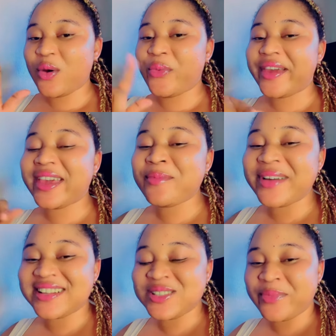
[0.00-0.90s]
Welcome
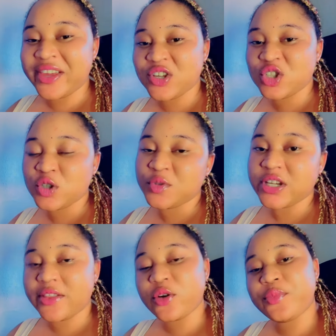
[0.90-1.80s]
back to my YouTube
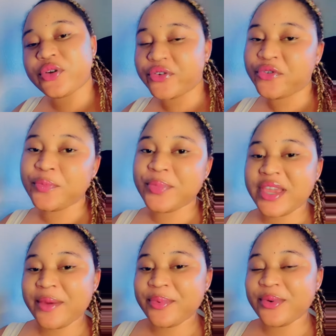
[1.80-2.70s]
channel, beautiful
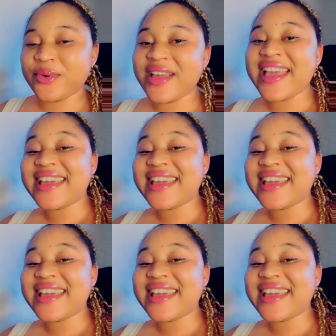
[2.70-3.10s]
people.